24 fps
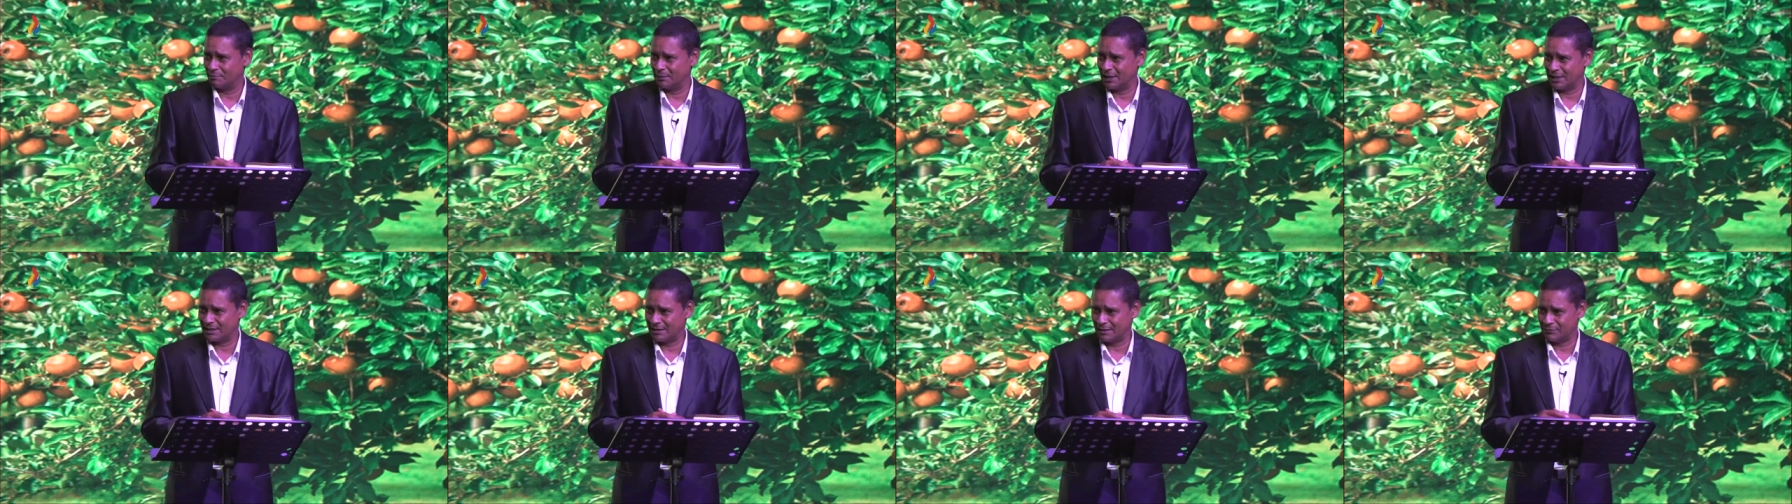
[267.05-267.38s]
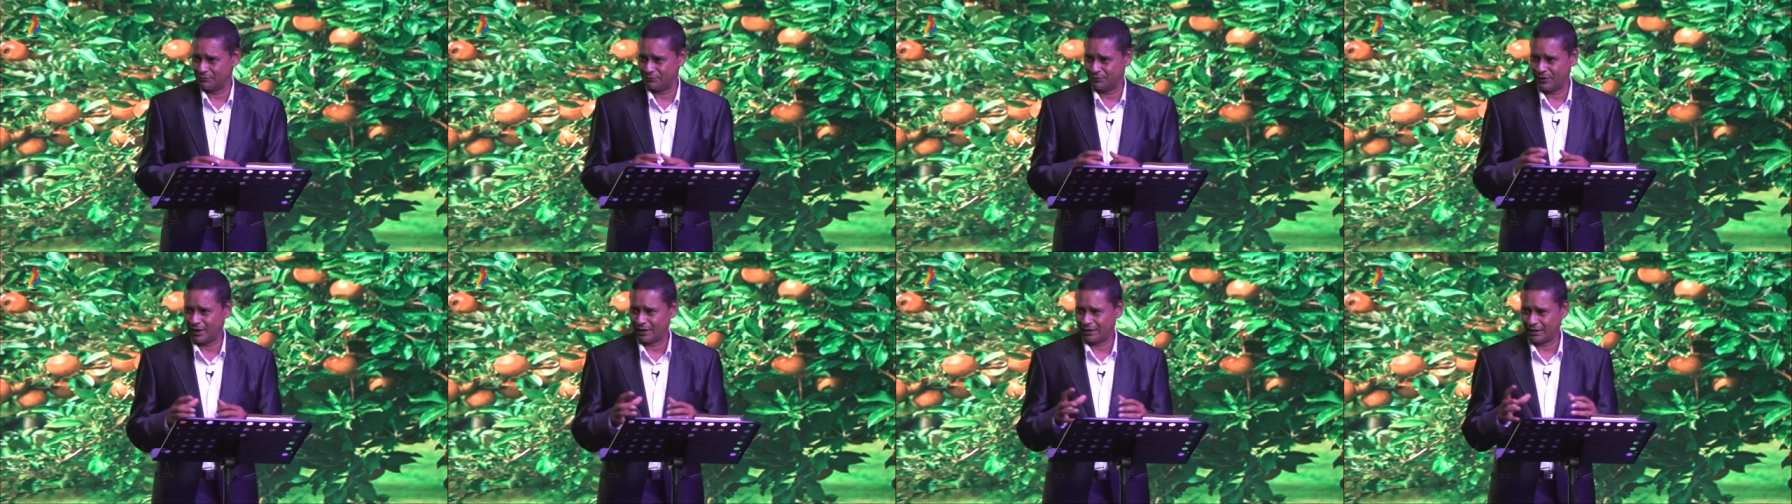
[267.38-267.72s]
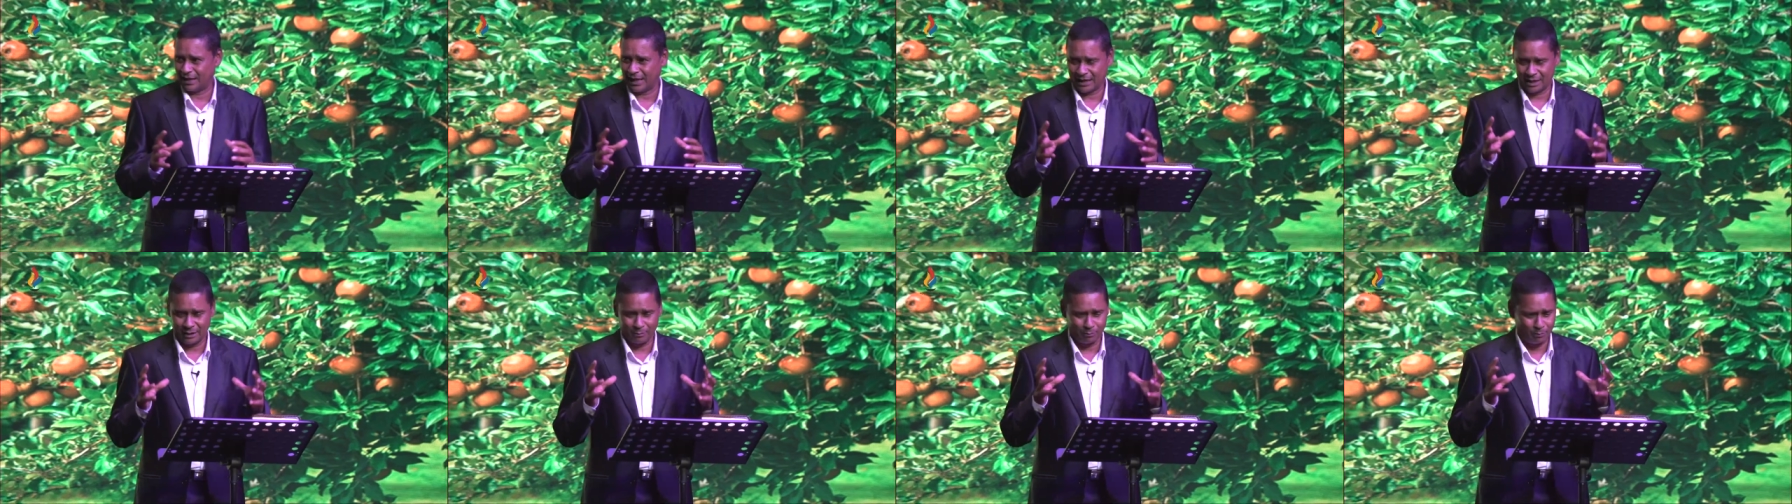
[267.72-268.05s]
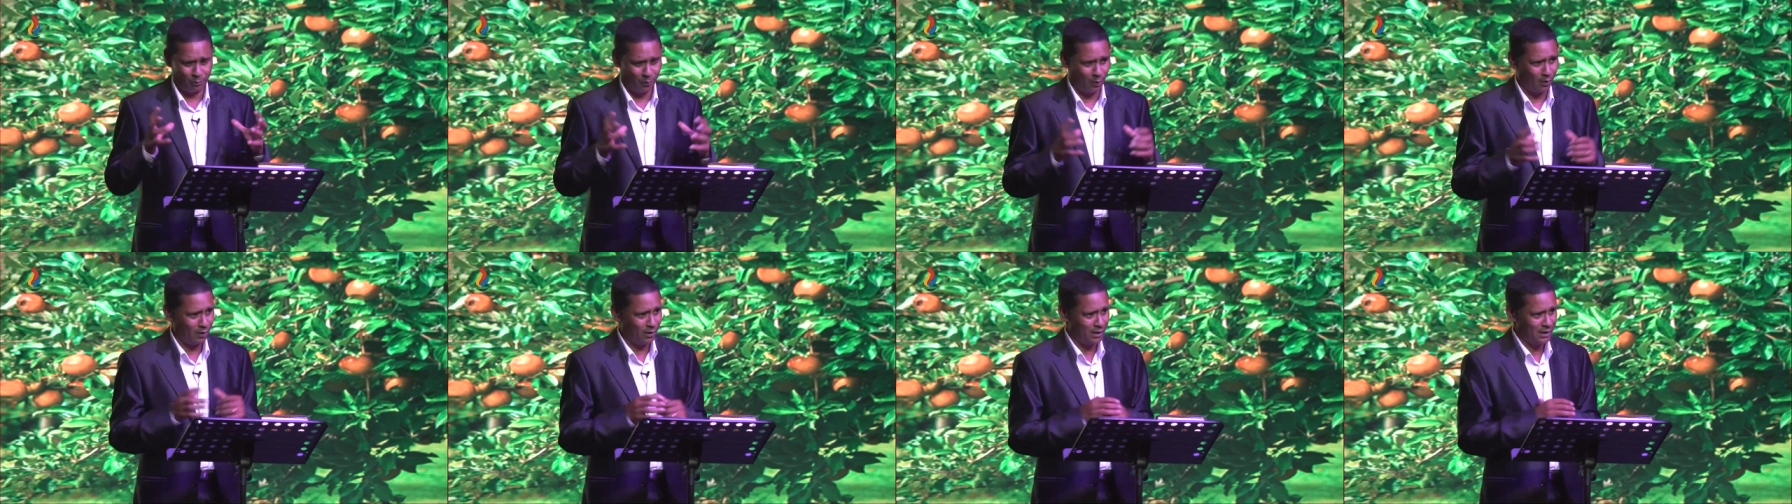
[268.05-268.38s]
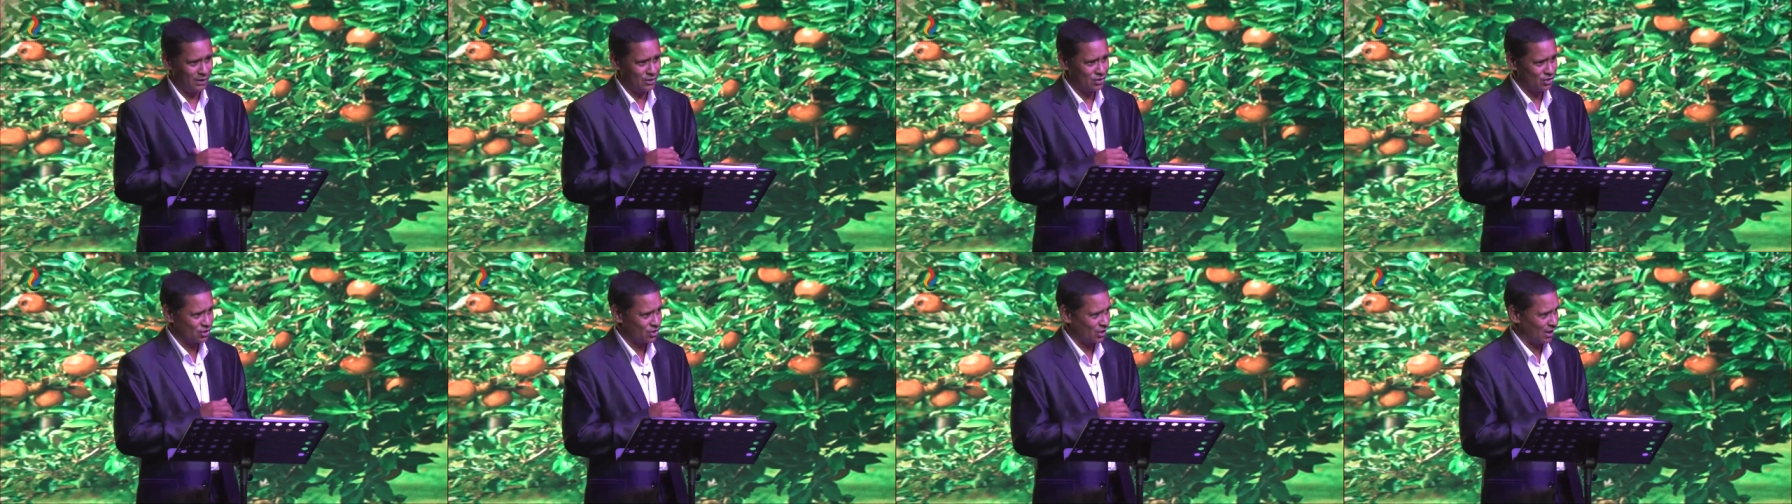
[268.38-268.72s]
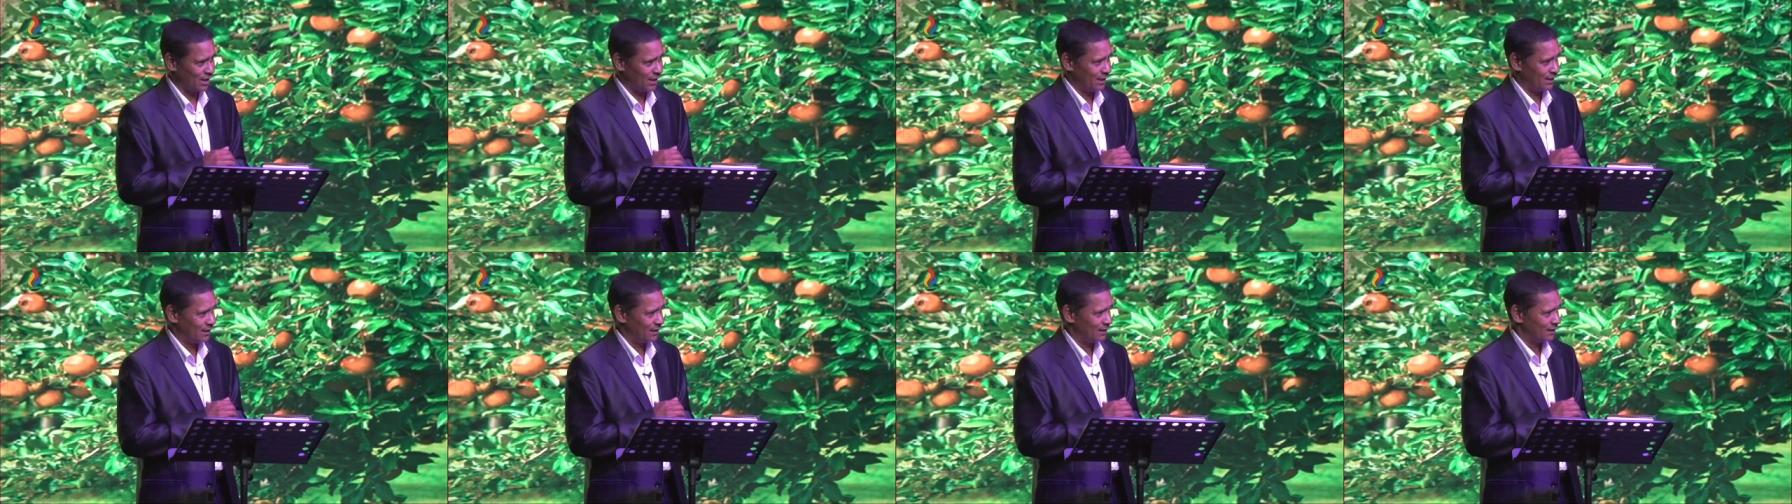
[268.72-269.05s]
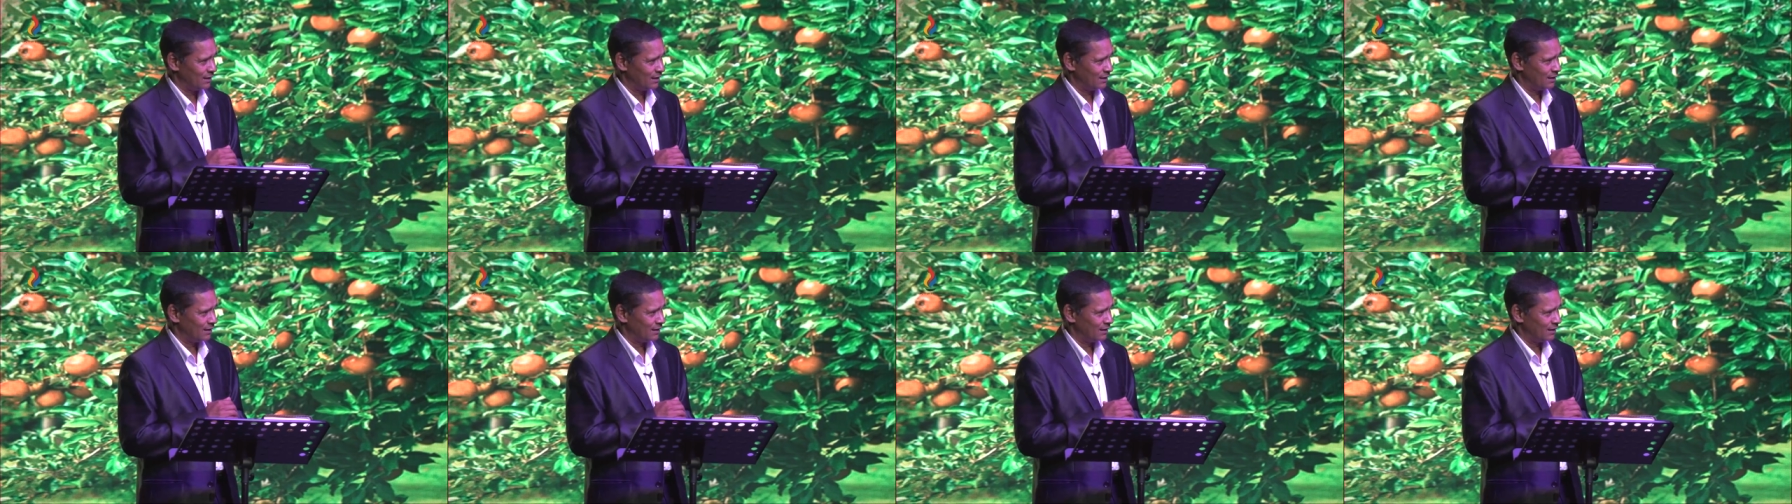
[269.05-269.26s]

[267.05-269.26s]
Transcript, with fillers: must have felt like a ball and chain.